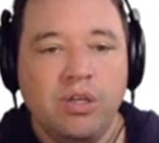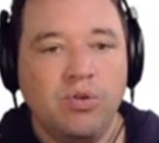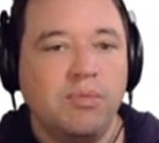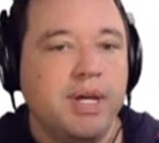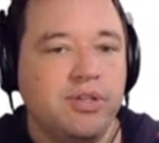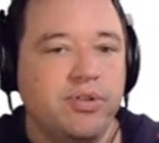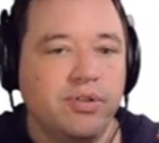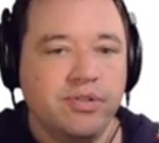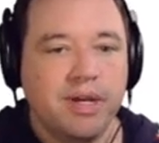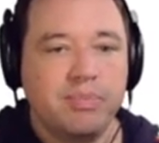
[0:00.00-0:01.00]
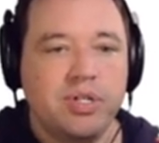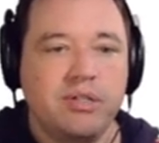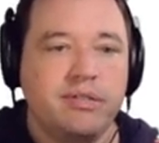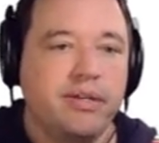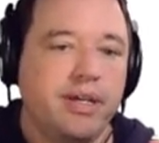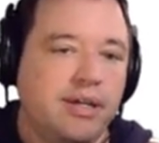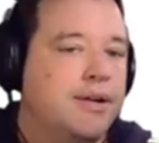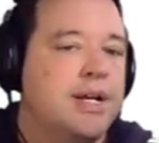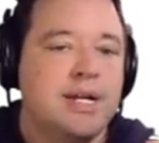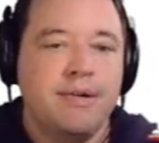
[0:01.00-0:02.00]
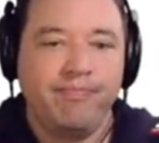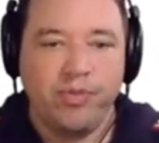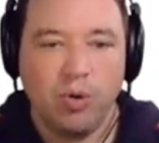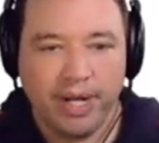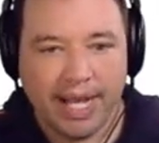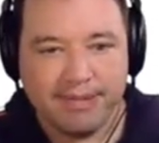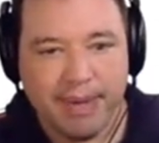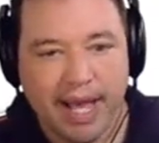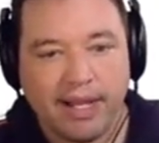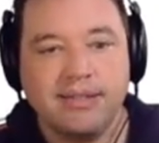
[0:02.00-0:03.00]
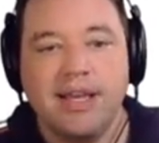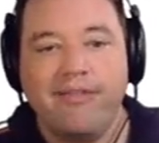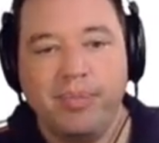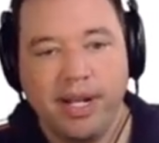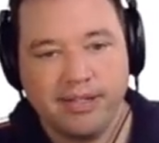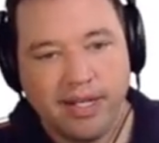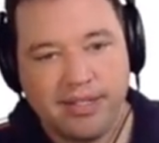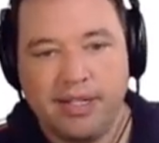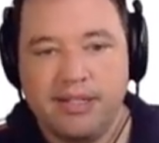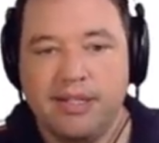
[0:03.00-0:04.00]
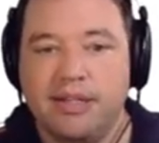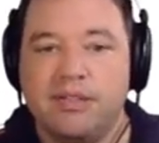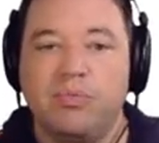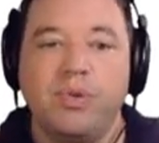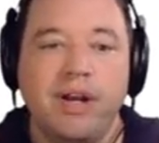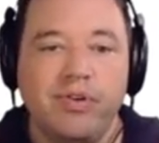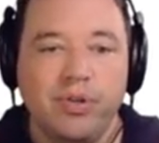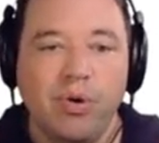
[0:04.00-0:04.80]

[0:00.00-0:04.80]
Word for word: you can make certain assumptions like nobody has Macs, everybody has x86, we'll never do